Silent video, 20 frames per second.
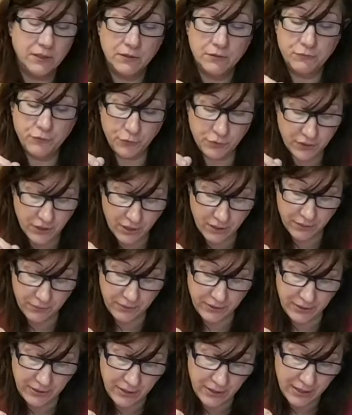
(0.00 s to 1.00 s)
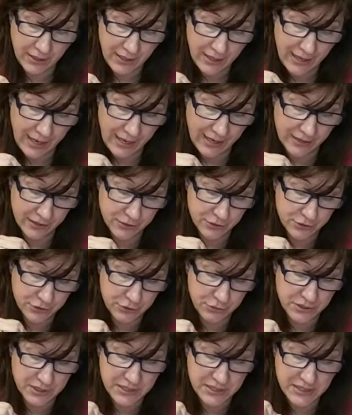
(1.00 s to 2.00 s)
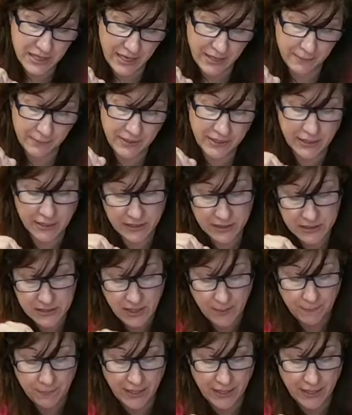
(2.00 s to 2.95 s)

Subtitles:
food coloring and it'll do the same thing except